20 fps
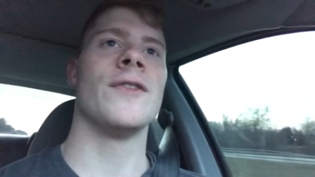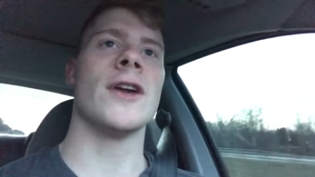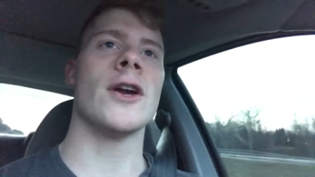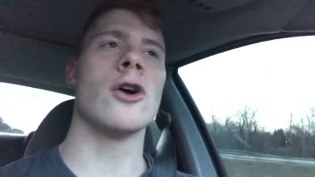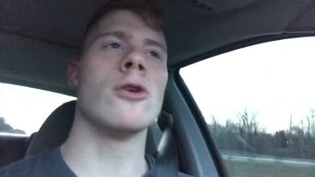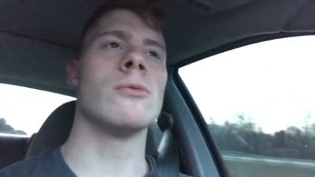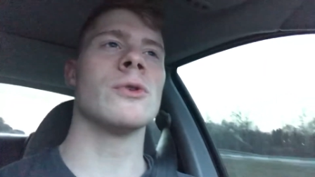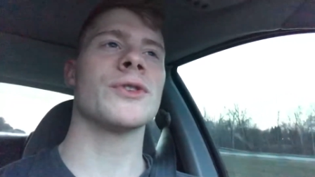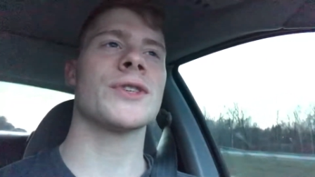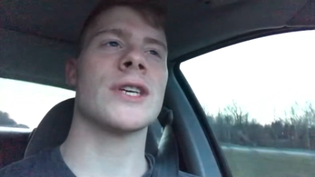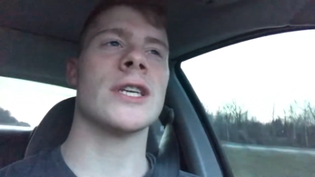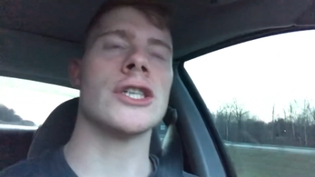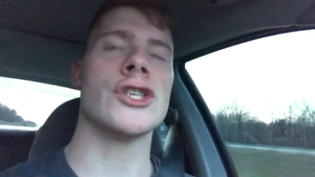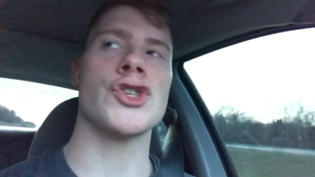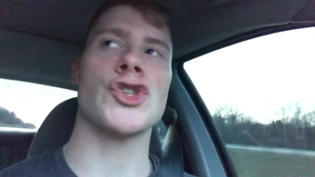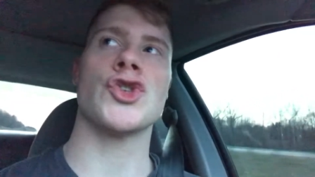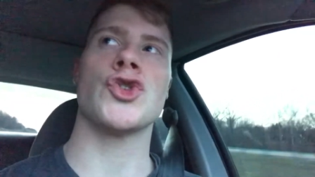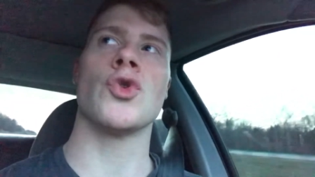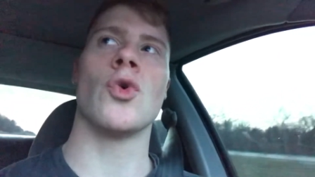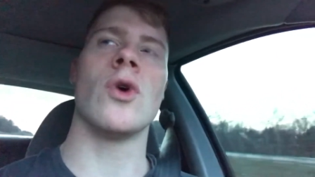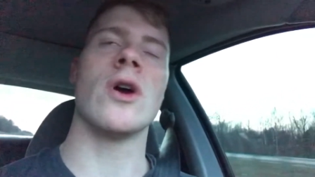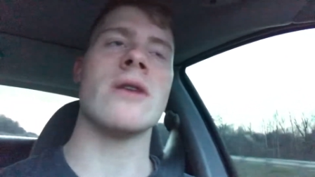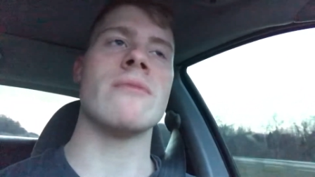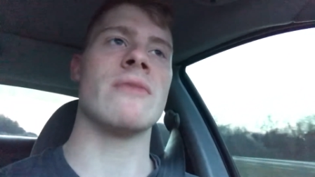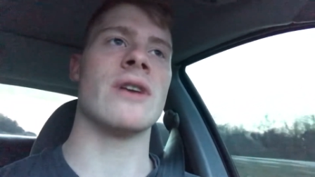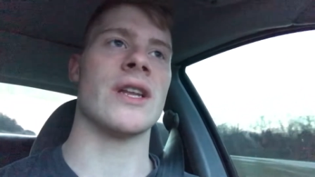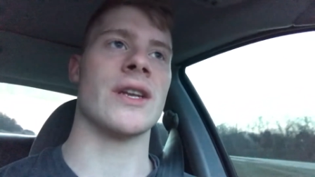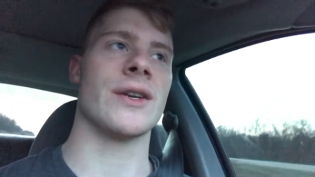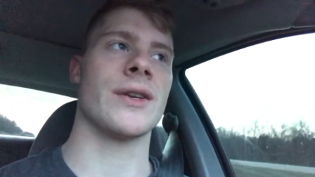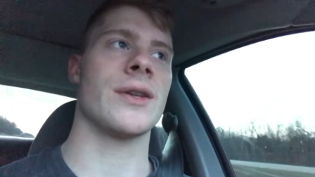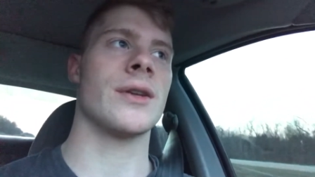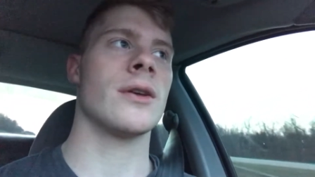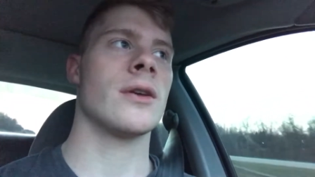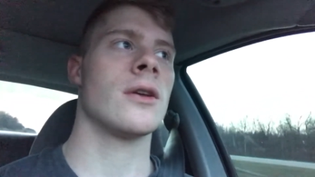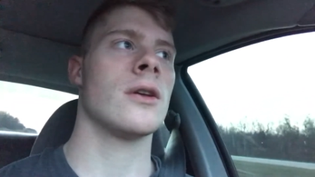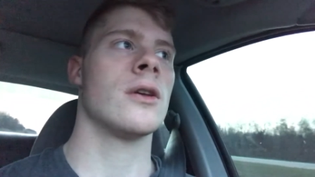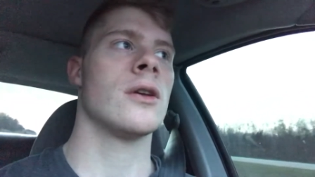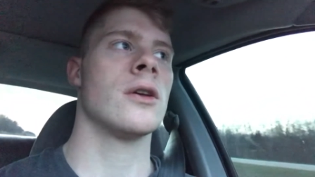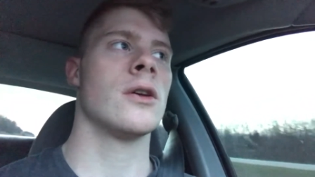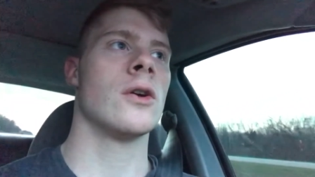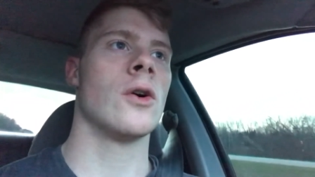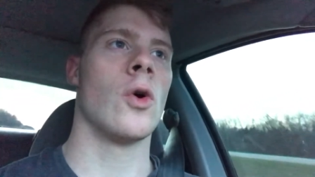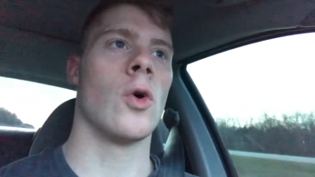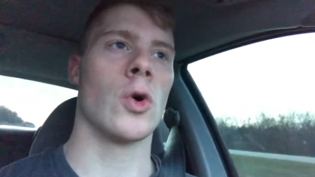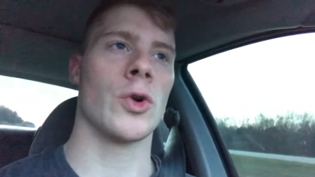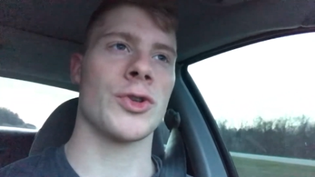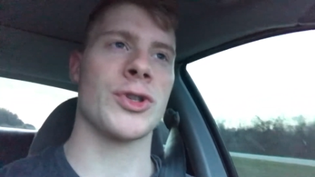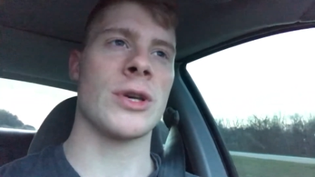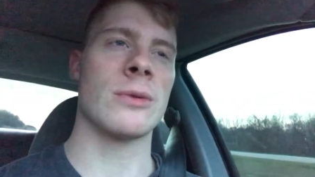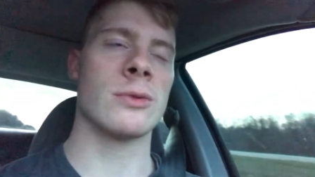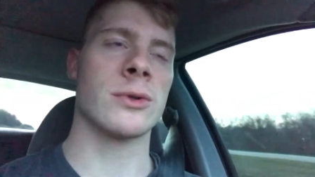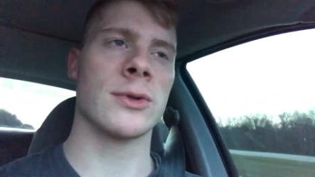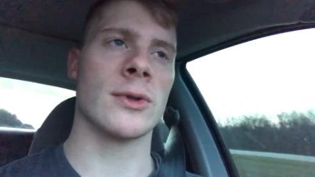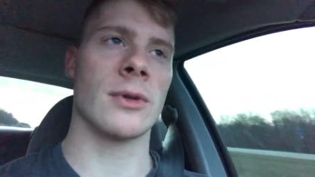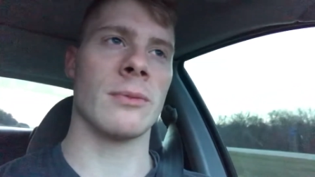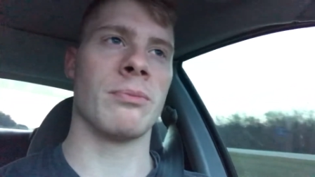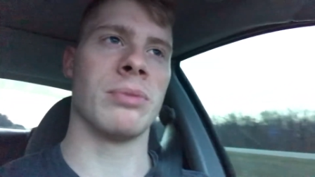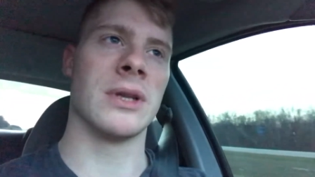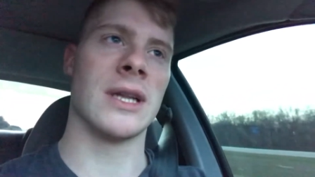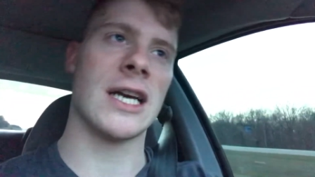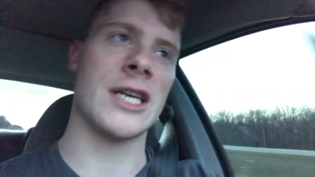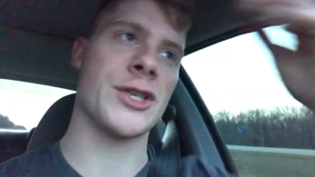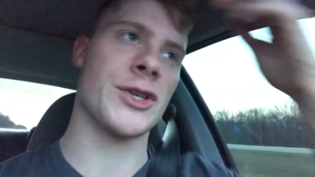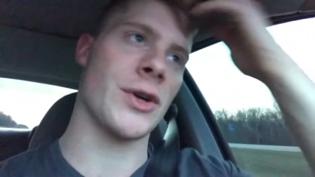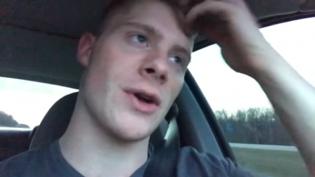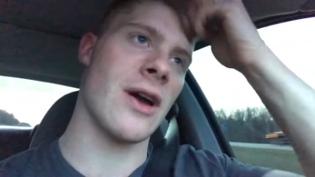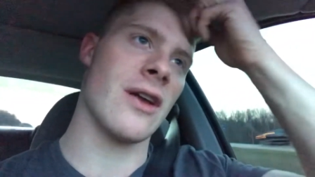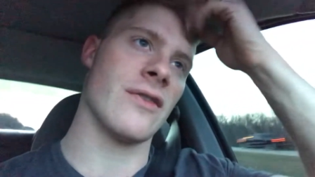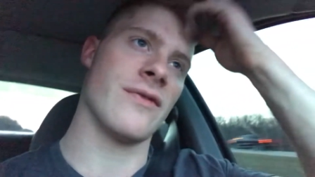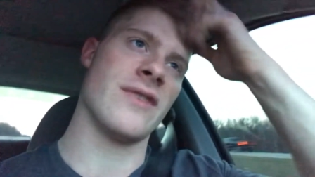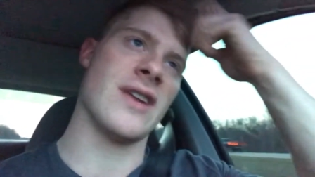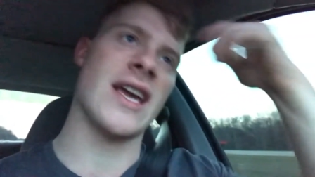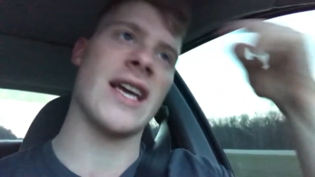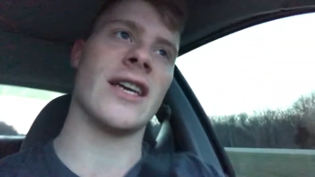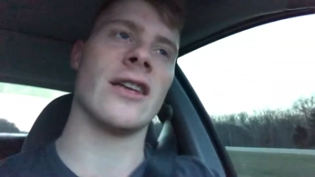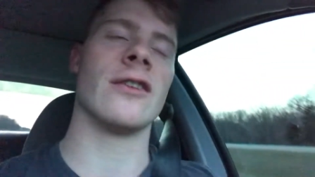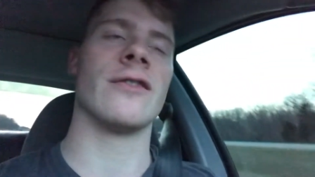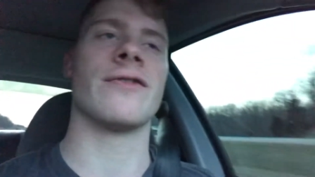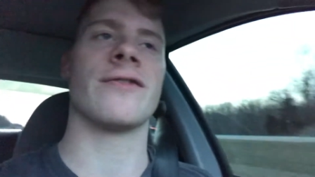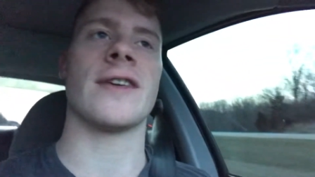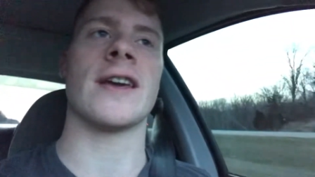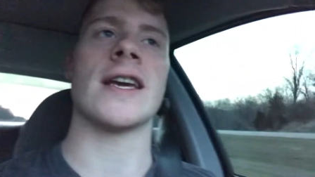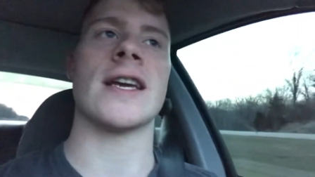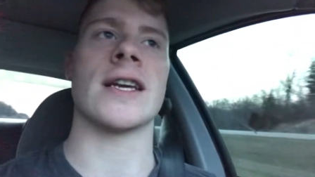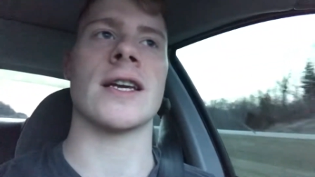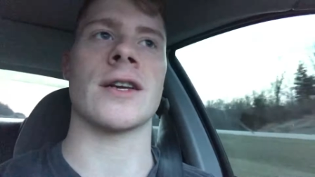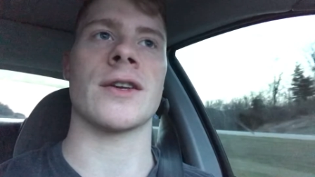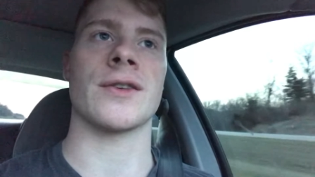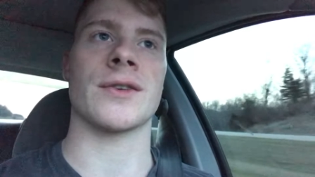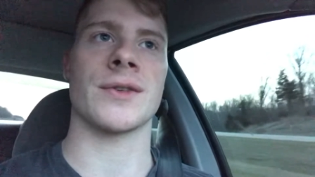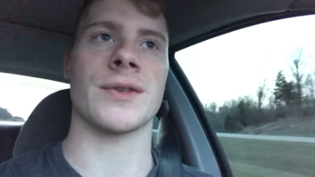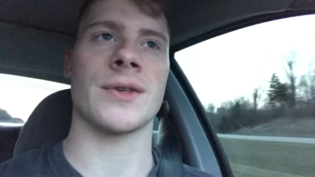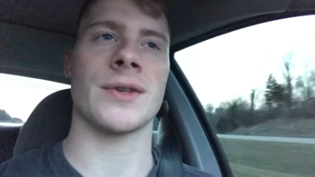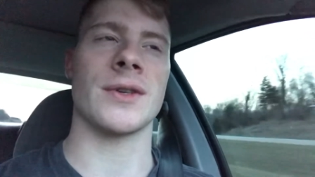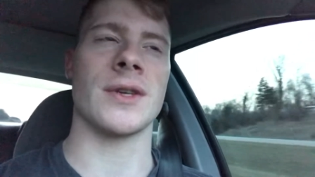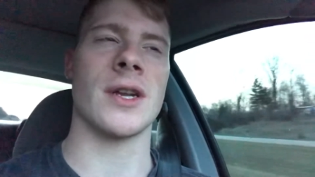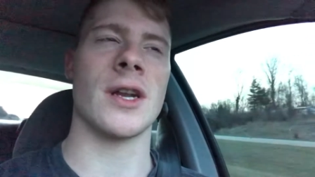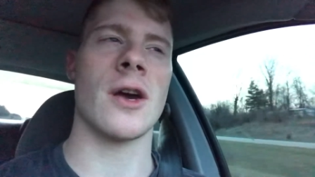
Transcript: almost get enjoyment or some sort of pleasure out of negative things,